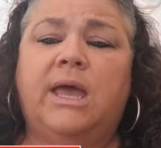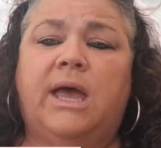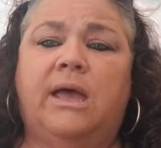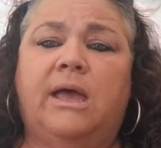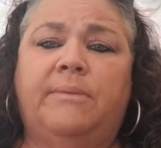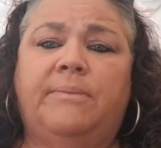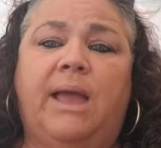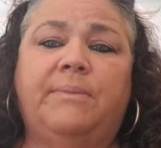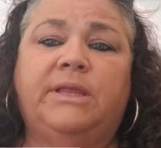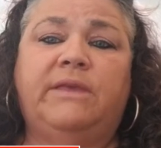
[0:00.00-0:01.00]

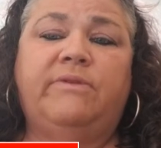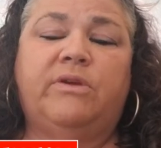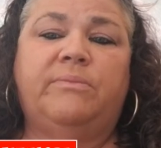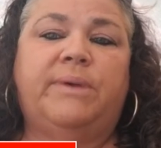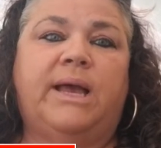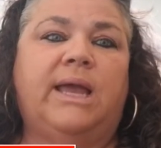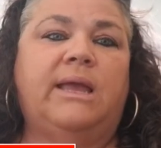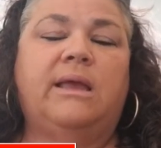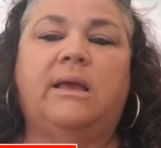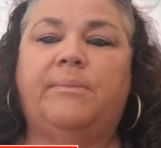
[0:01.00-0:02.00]
I believe you can buy
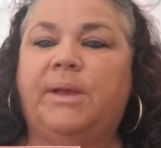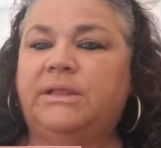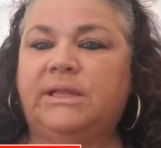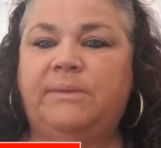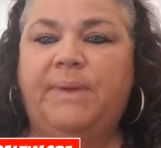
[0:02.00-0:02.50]
a monthly